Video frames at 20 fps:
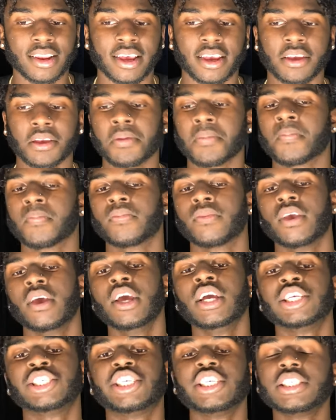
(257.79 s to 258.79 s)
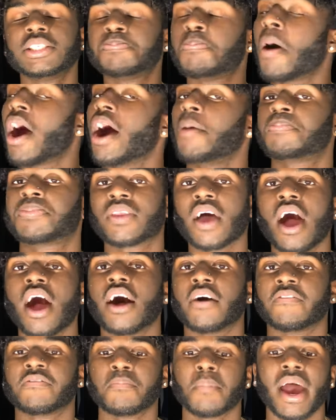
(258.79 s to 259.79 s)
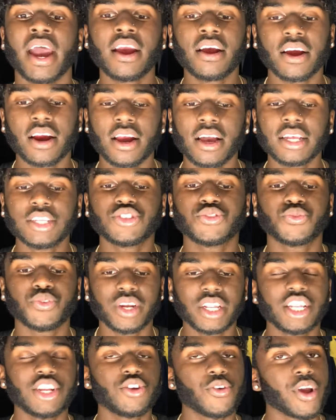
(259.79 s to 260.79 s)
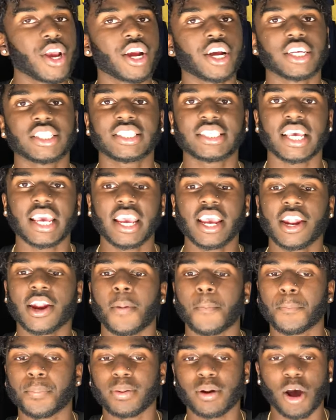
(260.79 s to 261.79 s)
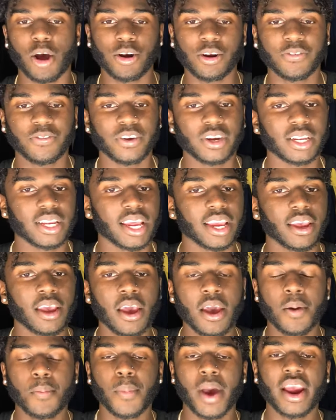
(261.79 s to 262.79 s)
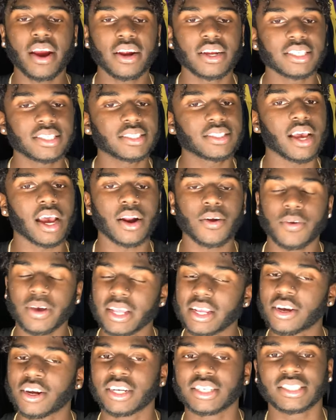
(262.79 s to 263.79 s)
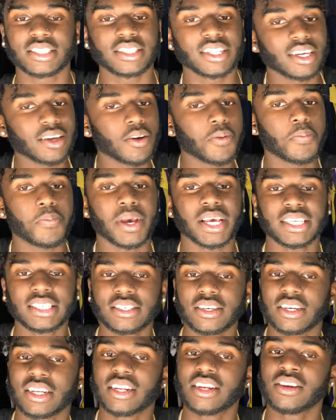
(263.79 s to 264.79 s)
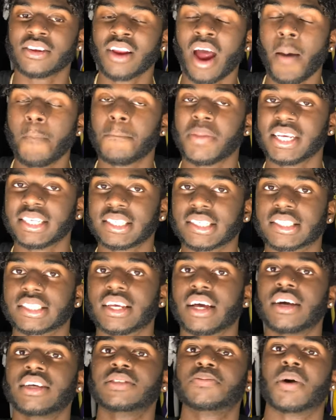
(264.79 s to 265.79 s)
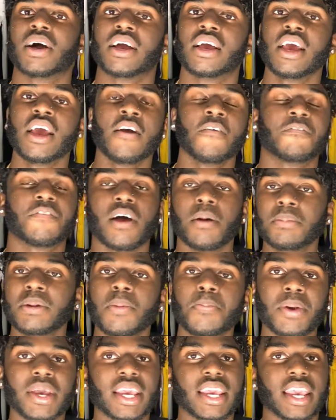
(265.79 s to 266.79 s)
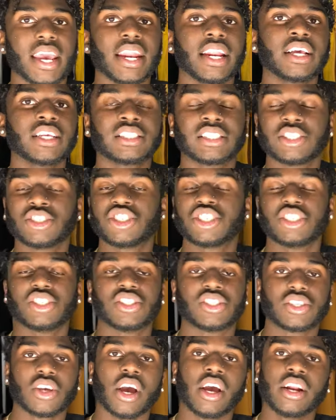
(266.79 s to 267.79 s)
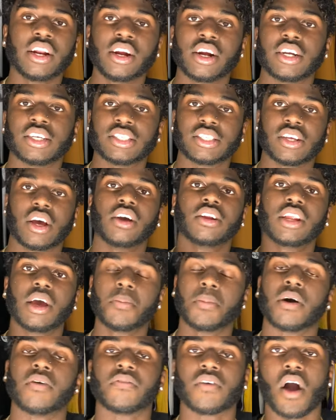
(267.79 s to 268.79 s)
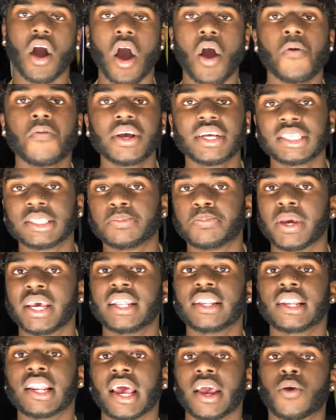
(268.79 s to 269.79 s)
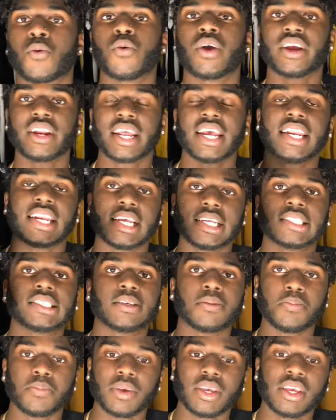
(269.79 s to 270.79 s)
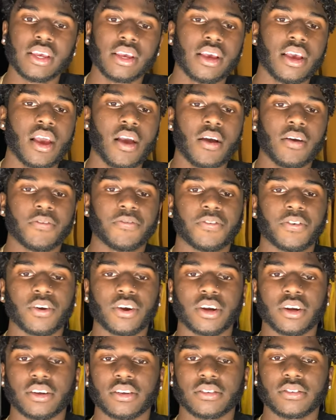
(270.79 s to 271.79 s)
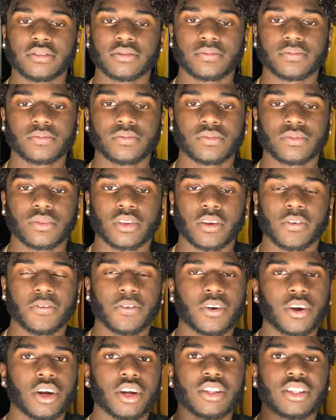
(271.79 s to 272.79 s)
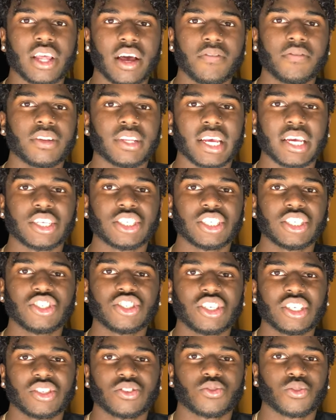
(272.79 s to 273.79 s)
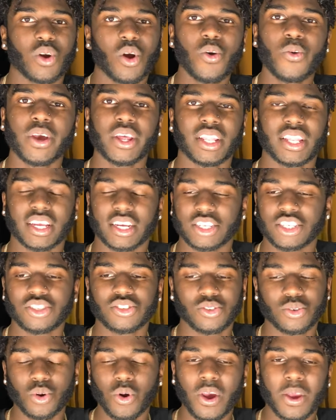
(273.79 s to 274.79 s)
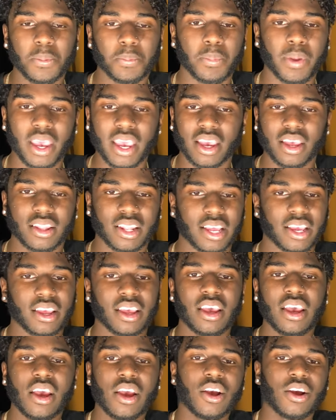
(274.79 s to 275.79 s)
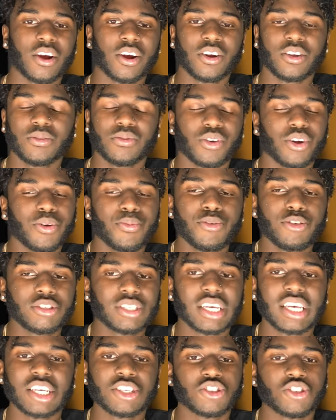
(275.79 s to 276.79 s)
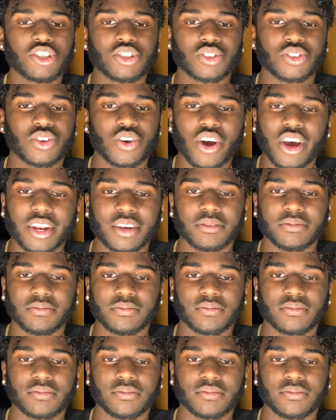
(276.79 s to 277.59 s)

Like she's popped off. My girl's really doing her thing and I'm proud of her. Like my girl started with her little basic, or not basic songs, but from the beginning since she started, her songdom have always been like where they need to be for her level. Like she's just growing, like she's growing big. Like her music is just good.